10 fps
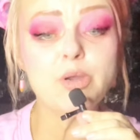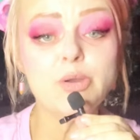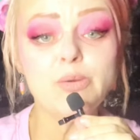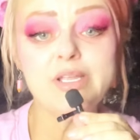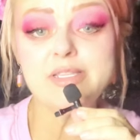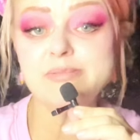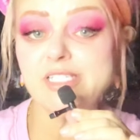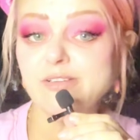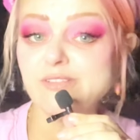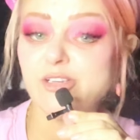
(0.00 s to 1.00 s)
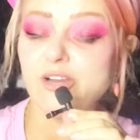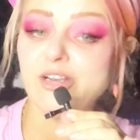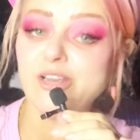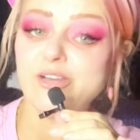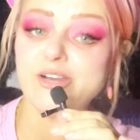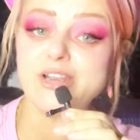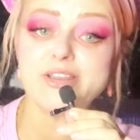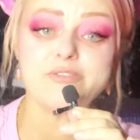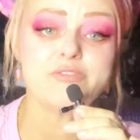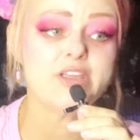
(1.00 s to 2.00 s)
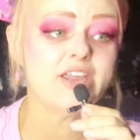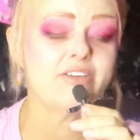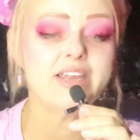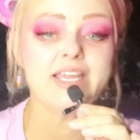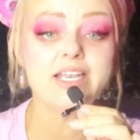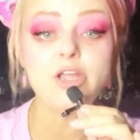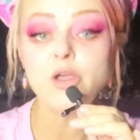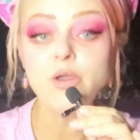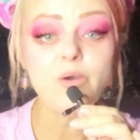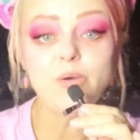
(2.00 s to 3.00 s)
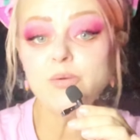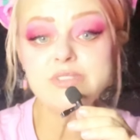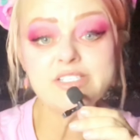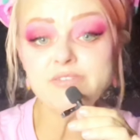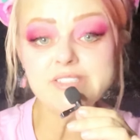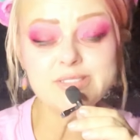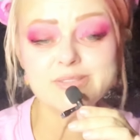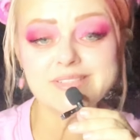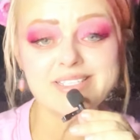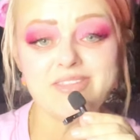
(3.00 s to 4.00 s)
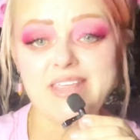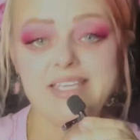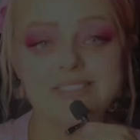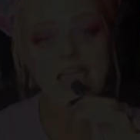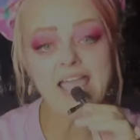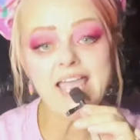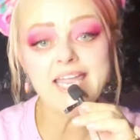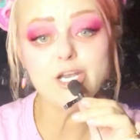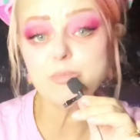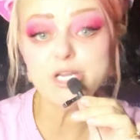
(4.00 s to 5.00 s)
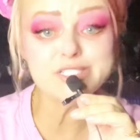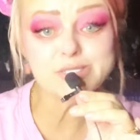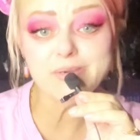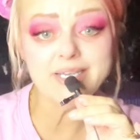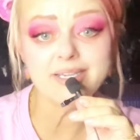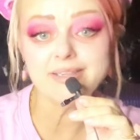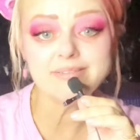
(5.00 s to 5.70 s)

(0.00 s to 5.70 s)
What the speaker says: calling themselves God and God and fairy and all different sorts of things. And I'm not doing it.